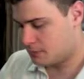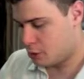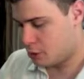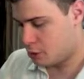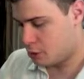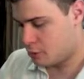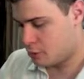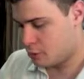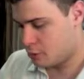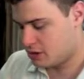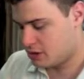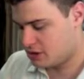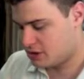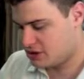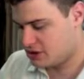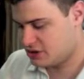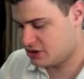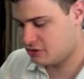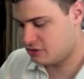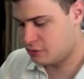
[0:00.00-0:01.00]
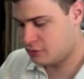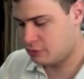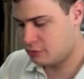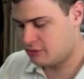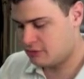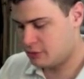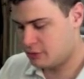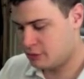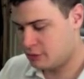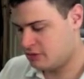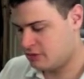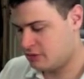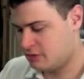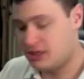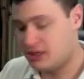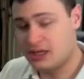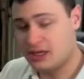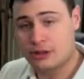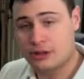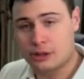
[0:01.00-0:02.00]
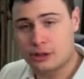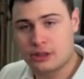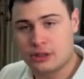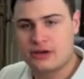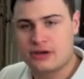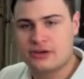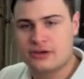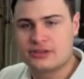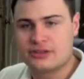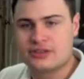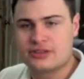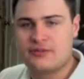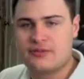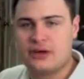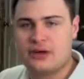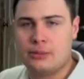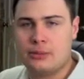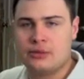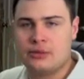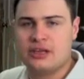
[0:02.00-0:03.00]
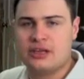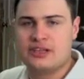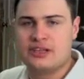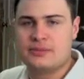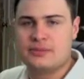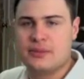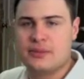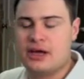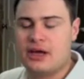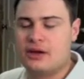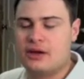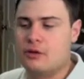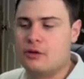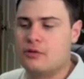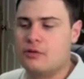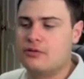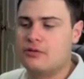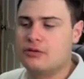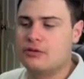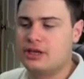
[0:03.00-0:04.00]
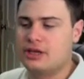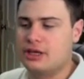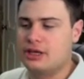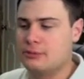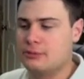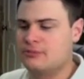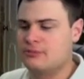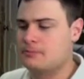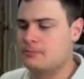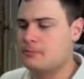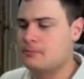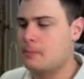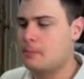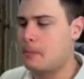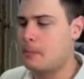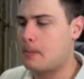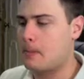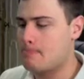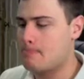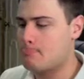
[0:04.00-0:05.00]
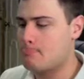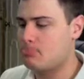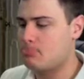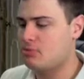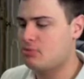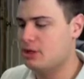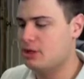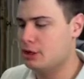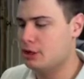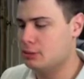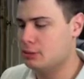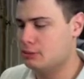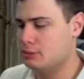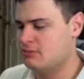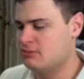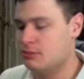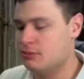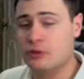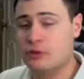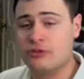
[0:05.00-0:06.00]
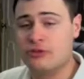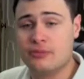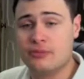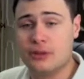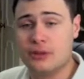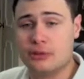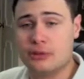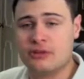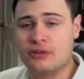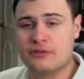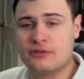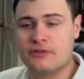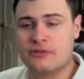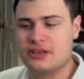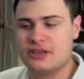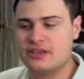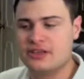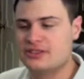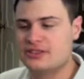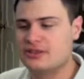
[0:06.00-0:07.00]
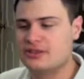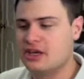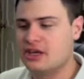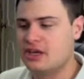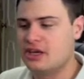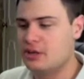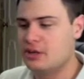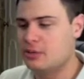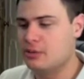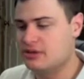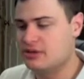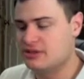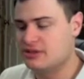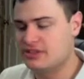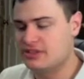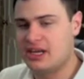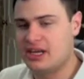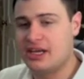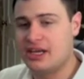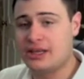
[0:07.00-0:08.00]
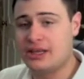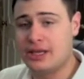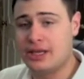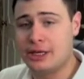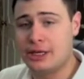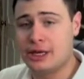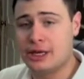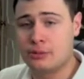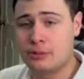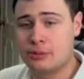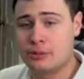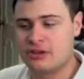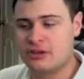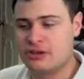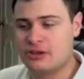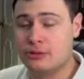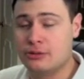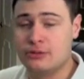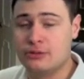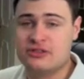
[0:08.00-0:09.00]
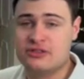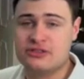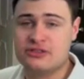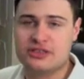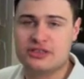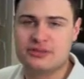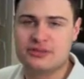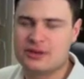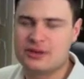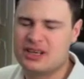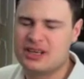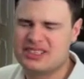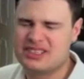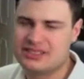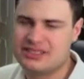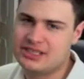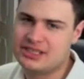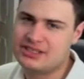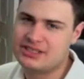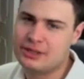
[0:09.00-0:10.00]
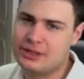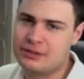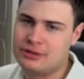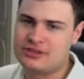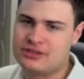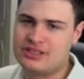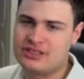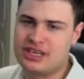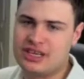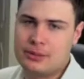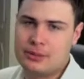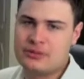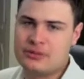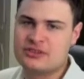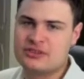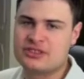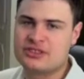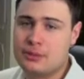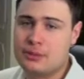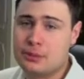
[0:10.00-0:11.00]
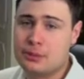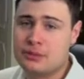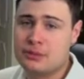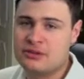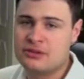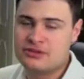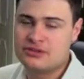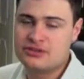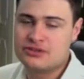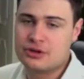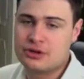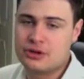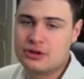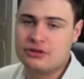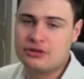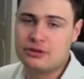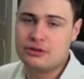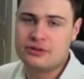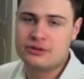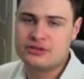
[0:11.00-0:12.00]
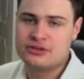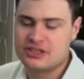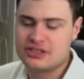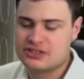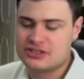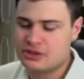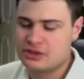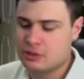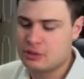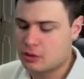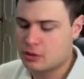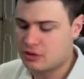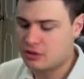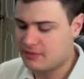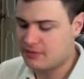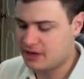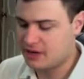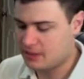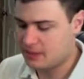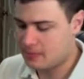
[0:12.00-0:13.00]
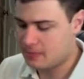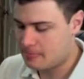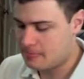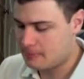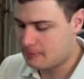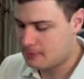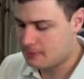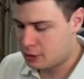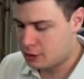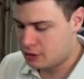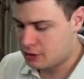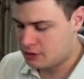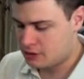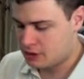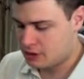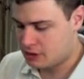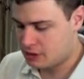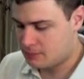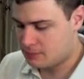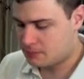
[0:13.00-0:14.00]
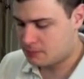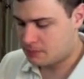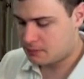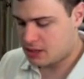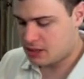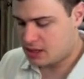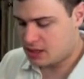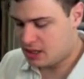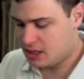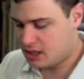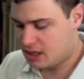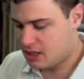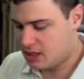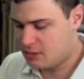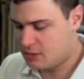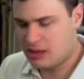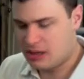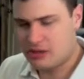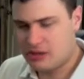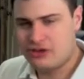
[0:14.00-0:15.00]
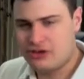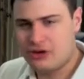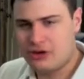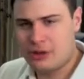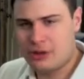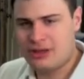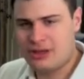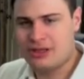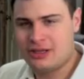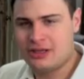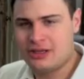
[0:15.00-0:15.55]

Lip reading: Once you get the layers of fiberglass mat over the mold you made with the fleece, you want to sand that down pretty good using probably 60 grit sandpaper. Some people use 32, but 60 will work fine. And during